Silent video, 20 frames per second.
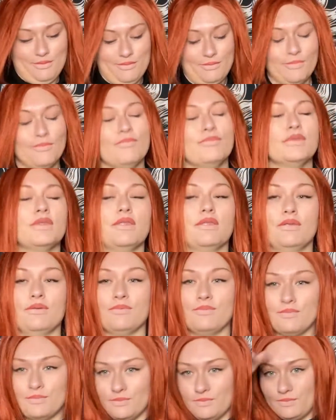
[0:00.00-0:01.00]

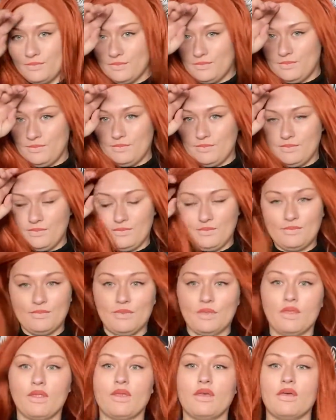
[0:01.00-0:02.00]

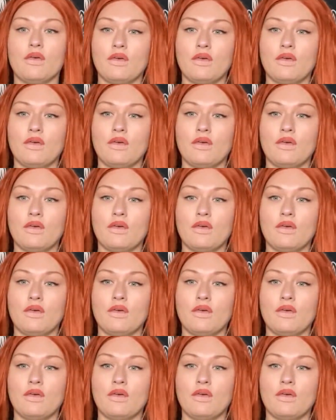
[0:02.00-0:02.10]
(no one is talking)